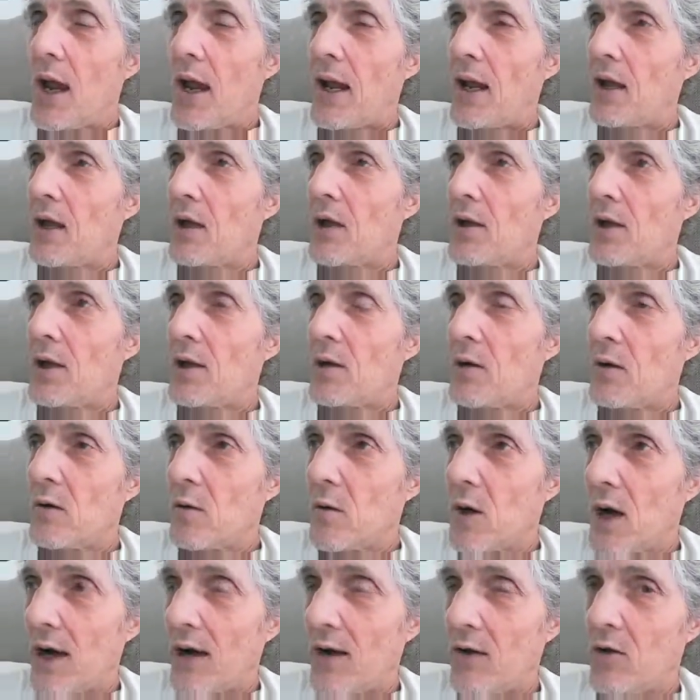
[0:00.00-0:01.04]
And I
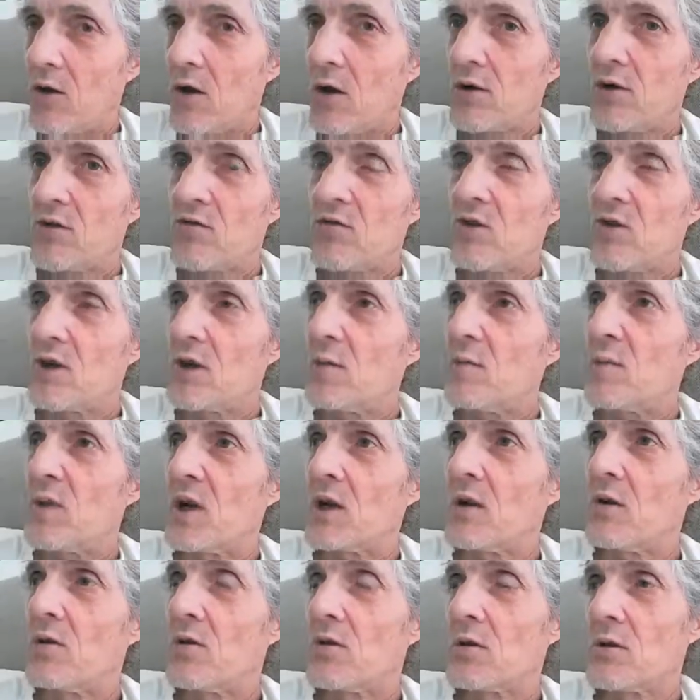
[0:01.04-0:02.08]
know how long to run
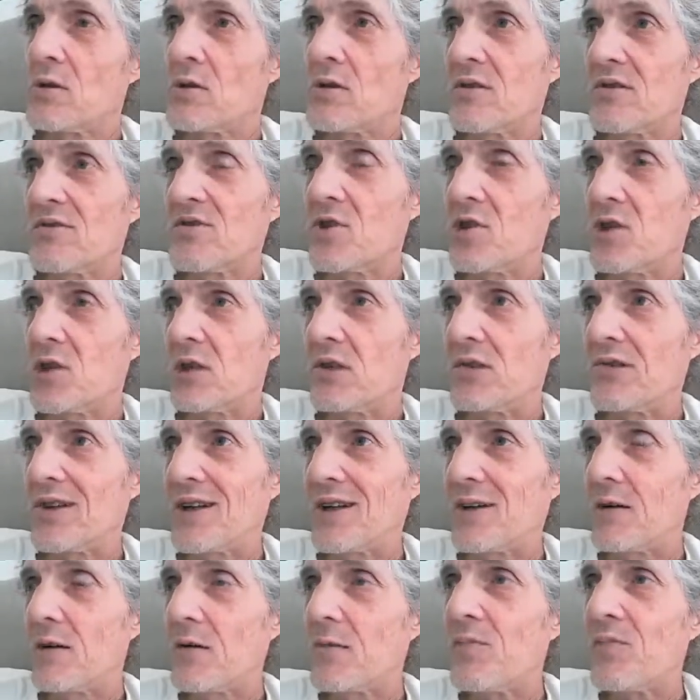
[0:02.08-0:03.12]
my colloidal silver
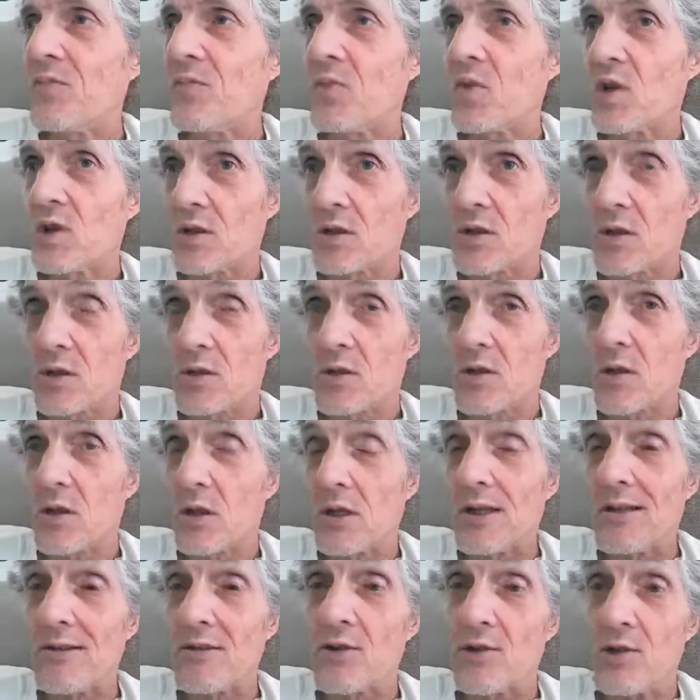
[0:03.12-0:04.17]
generator. This is the
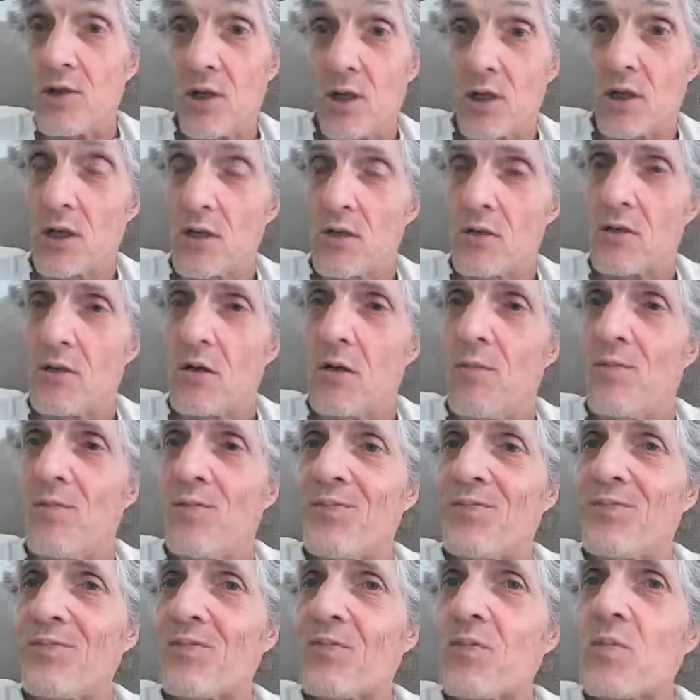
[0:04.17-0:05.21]
liter size.
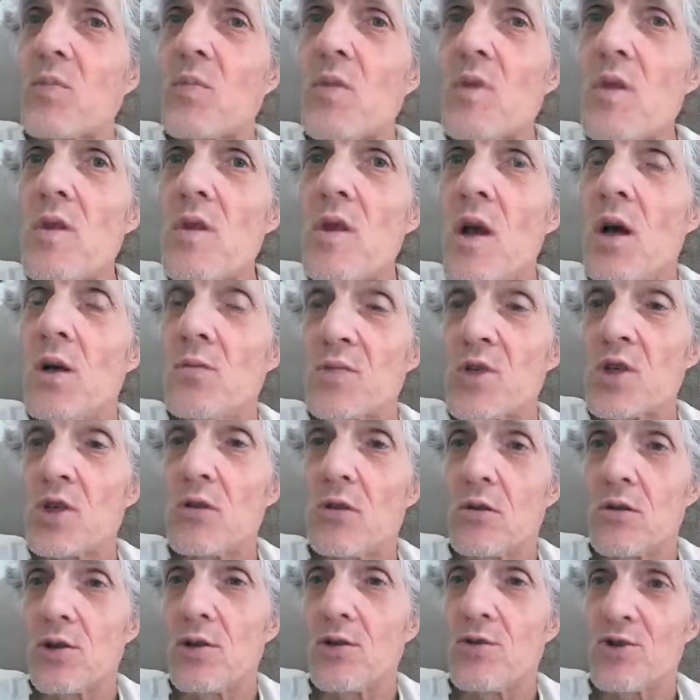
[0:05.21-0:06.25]
I'm
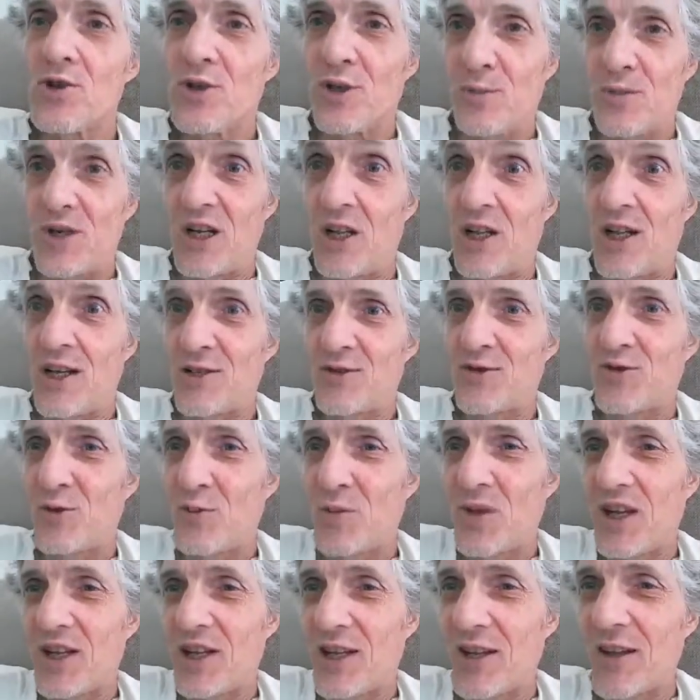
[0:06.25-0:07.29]
still using my last
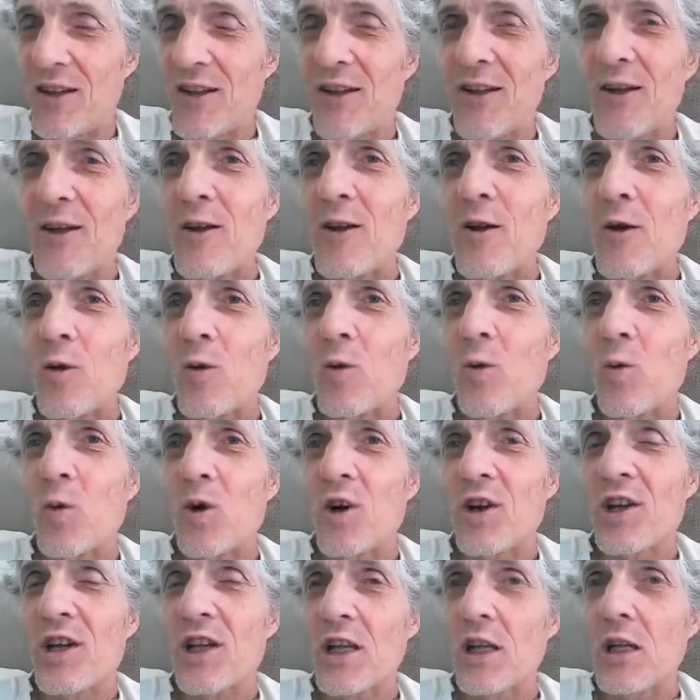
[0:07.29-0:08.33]
remaining
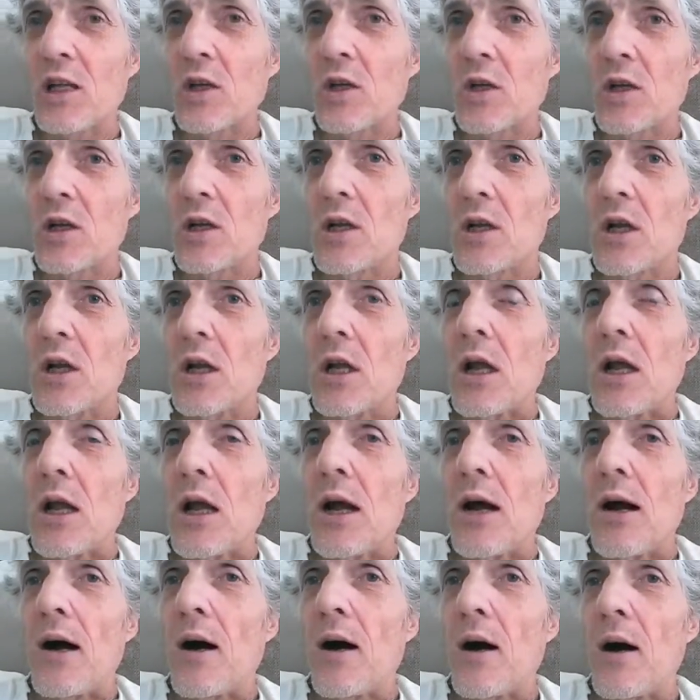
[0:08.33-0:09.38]
working unit.
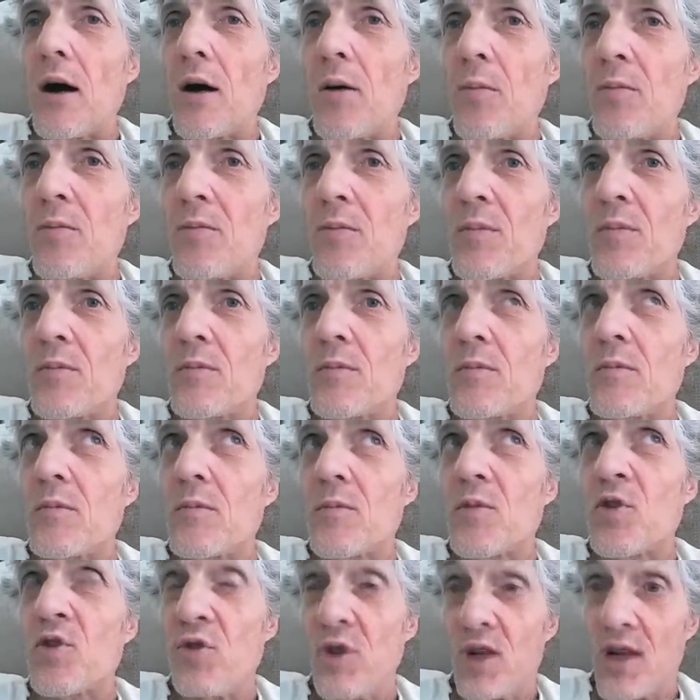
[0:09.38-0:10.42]

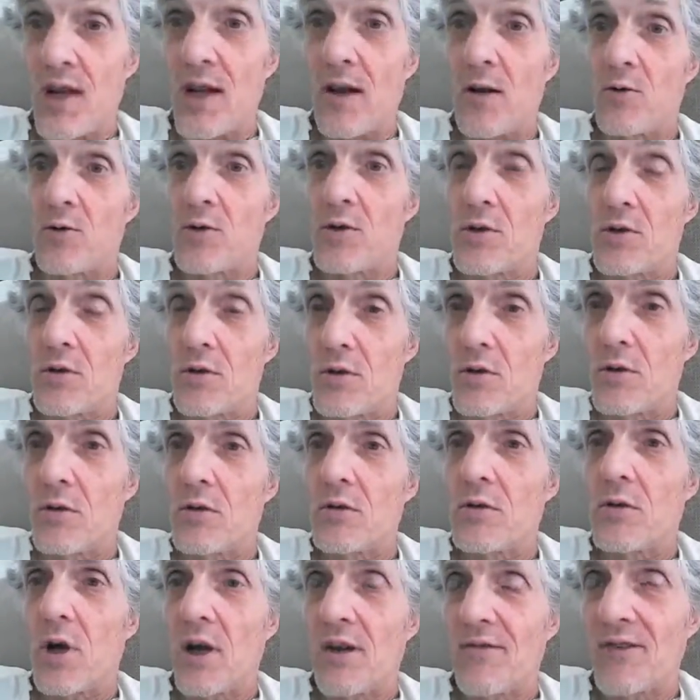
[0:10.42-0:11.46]
3 hours.
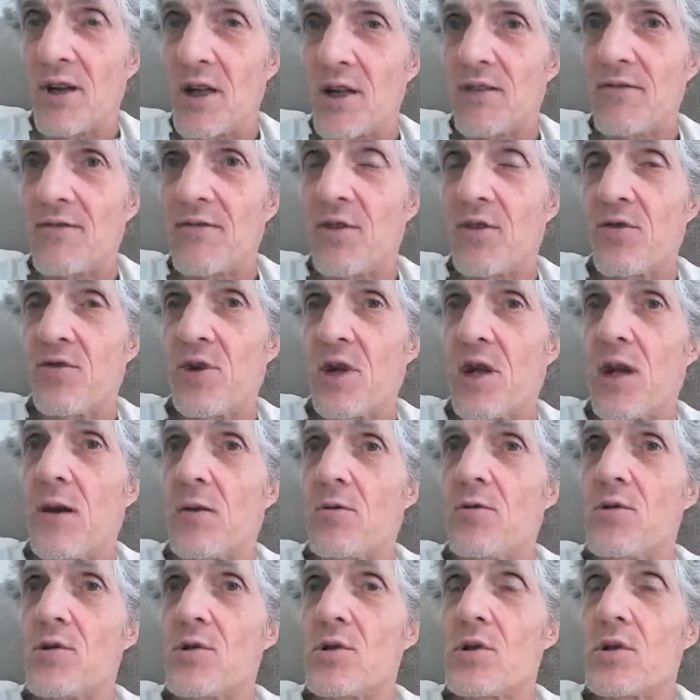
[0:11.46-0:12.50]
I run it for 3
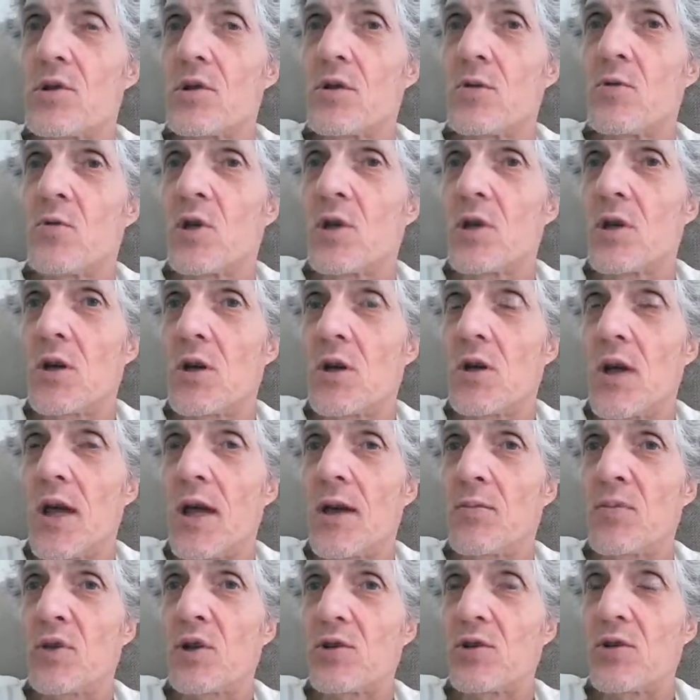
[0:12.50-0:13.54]
hours with the
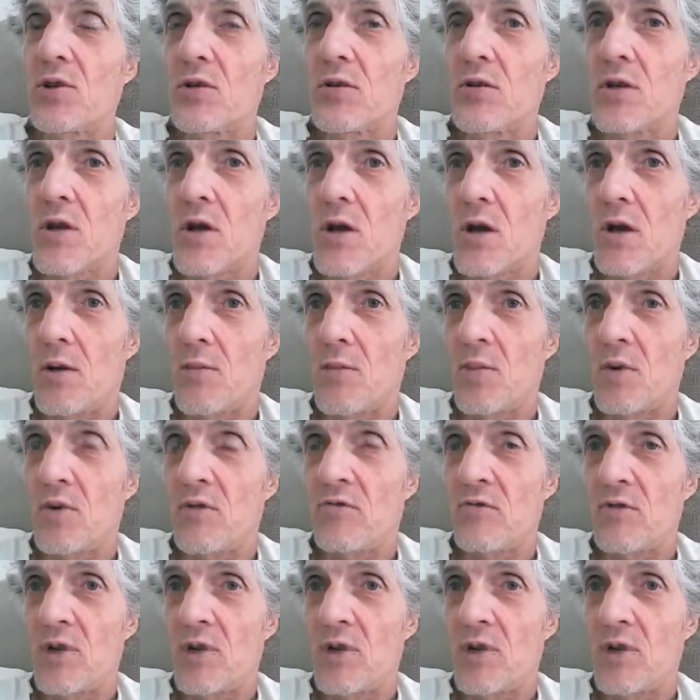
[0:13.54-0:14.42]
amplitude knob